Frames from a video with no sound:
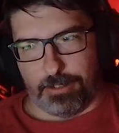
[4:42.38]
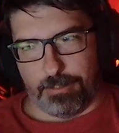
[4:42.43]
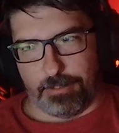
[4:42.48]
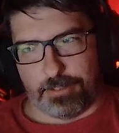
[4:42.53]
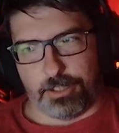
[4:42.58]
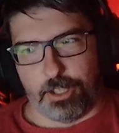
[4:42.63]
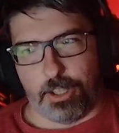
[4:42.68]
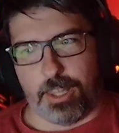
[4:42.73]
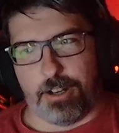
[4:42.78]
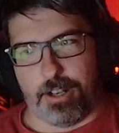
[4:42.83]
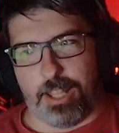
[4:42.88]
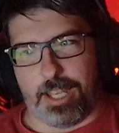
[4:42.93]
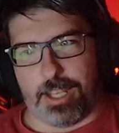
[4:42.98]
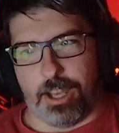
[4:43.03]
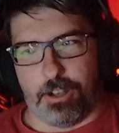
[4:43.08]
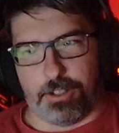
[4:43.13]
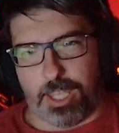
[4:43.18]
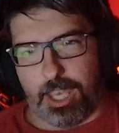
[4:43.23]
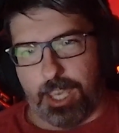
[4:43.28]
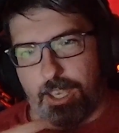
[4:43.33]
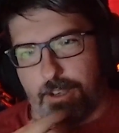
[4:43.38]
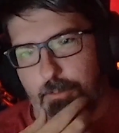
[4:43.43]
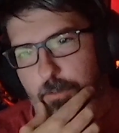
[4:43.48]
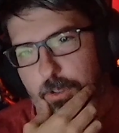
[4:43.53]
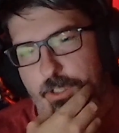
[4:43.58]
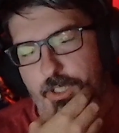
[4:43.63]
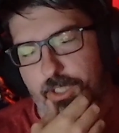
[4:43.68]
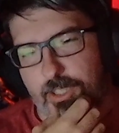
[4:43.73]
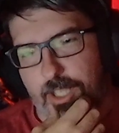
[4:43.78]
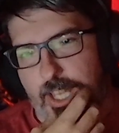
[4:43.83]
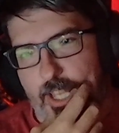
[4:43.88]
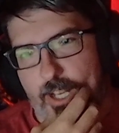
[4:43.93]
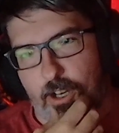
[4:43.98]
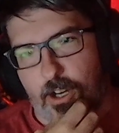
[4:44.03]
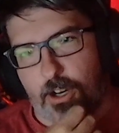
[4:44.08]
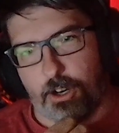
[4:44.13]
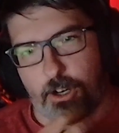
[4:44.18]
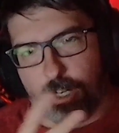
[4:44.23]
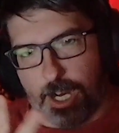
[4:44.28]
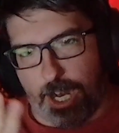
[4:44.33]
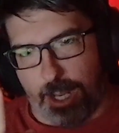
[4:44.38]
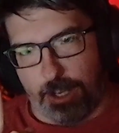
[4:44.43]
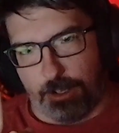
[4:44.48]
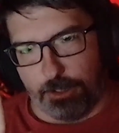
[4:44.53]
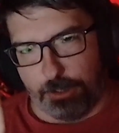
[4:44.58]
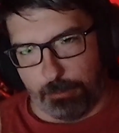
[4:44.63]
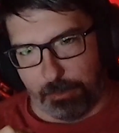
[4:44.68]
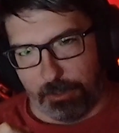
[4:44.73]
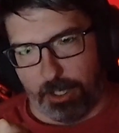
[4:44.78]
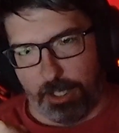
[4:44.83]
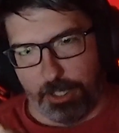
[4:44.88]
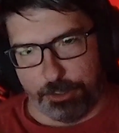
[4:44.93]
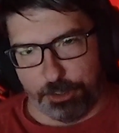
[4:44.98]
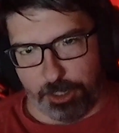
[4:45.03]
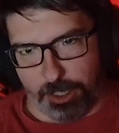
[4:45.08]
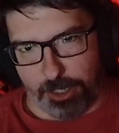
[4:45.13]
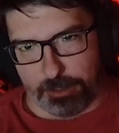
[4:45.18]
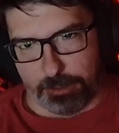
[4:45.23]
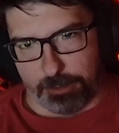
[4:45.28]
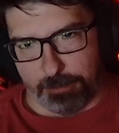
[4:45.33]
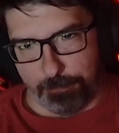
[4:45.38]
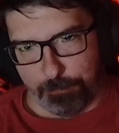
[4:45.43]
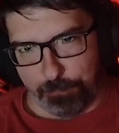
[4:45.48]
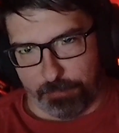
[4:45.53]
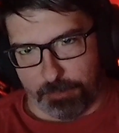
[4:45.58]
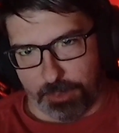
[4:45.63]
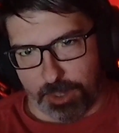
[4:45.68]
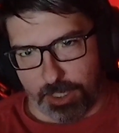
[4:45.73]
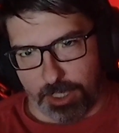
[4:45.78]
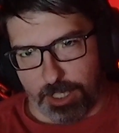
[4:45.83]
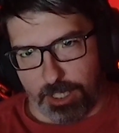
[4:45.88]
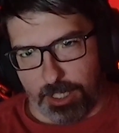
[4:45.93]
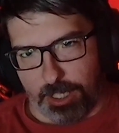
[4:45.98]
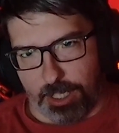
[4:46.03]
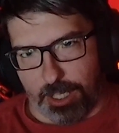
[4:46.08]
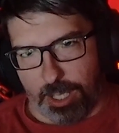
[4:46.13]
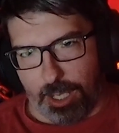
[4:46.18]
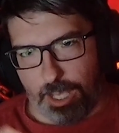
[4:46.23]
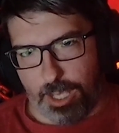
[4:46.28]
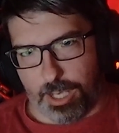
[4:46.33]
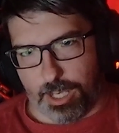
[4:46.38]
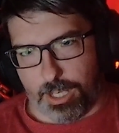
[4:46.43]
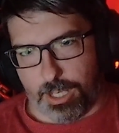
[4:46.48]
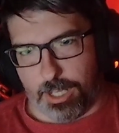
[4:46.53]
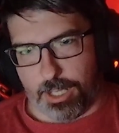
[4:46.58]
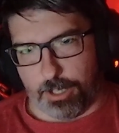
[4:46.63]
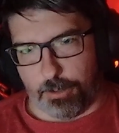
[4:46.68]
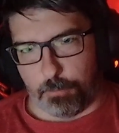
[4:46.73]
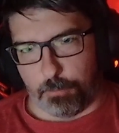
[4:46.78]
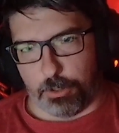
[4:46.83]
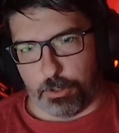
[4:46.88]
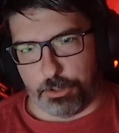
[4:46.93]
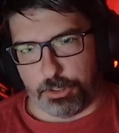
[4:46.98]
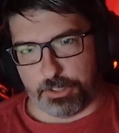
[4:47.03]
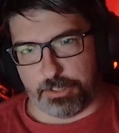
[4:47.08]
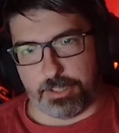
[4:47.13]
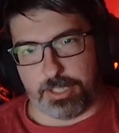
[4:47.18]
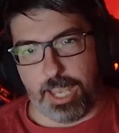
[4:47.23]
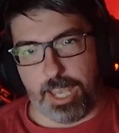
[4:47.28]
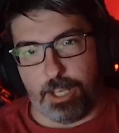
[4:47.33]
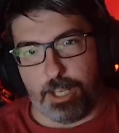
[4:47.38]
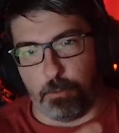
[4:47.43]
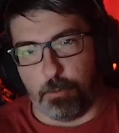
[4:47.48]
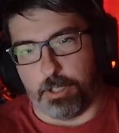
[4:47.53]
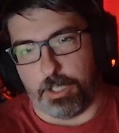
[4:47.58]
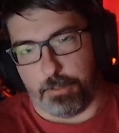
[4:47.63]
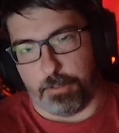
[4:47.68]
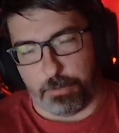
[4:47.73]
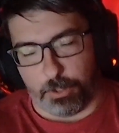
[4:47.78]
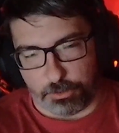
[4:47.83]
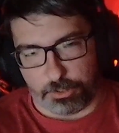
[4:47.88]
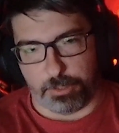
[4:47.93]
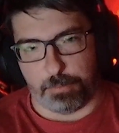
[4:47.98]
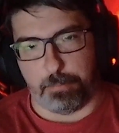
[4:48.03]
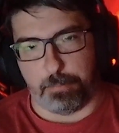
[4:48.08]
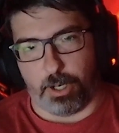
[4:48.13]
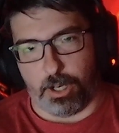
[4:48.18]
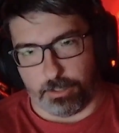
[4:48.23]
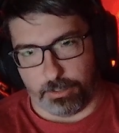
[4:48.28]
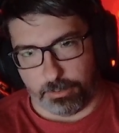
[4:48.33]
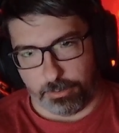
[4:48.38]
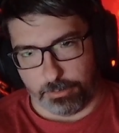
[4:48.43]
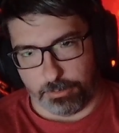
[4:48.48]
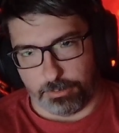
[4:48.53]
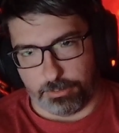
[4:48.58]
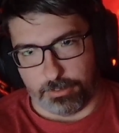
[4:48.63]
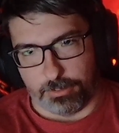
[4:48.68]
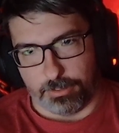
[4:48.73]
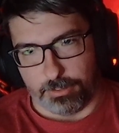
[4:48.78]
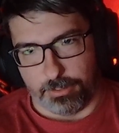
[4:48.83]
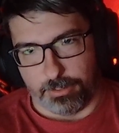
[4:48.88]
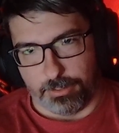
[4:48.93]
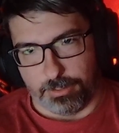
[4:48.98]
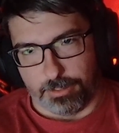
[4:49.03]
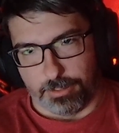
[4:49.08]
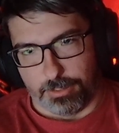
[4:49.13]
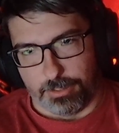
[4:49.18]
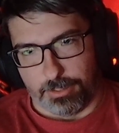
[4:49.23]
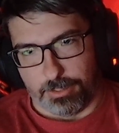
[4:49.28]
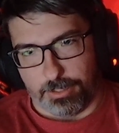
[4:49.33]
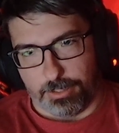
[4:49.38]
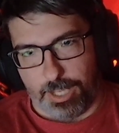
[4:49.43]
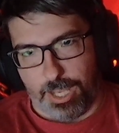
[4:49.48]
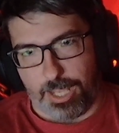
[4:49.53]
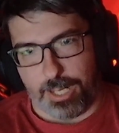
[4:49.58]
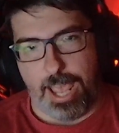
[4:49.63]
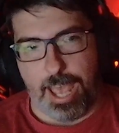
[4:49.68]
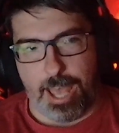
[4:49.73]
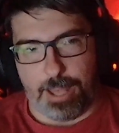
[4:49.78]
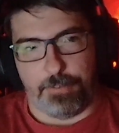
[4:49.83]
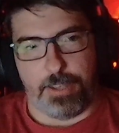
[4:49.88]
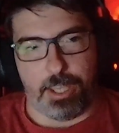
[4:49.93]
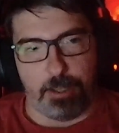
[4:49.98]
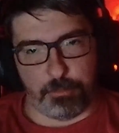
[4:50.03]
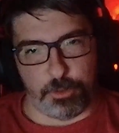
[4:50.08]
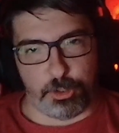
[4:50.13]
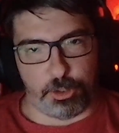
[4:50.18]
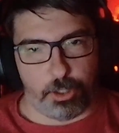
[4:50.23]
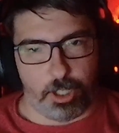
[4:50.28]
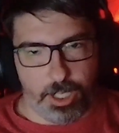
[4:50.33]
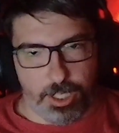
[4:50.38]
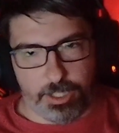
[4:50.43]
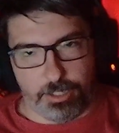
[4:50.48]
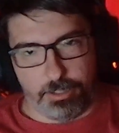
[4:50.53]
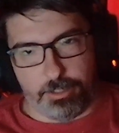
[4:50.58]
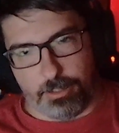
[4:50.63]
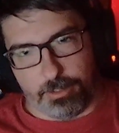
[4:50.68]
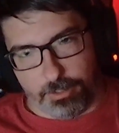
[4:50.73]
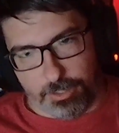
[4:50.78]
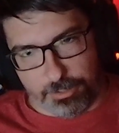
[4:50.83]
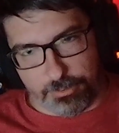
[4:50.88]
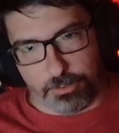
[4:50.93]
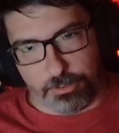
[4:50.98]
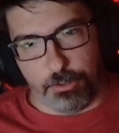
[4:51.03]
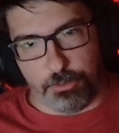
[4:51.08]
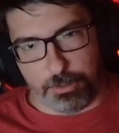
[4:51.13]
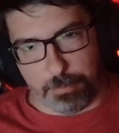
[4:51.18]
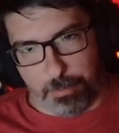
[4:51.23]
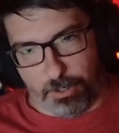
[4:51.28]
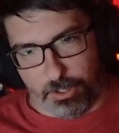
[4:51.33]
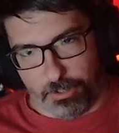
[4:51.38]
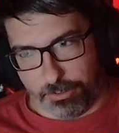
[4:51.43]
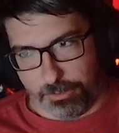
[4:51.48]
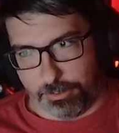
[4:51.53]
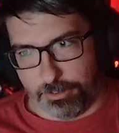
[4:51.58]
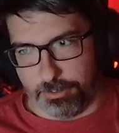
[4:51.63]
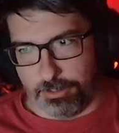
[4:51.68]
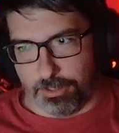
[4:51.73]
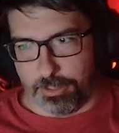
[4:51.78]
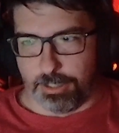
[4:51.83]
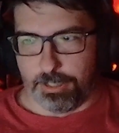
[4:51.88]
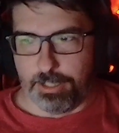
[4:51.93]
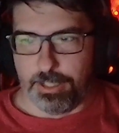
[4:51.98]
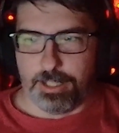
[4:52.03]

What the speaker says: So they're like, okay, we'll just cut her out of the project, and we'll just take one of her Spartans and have him train these new Spartans.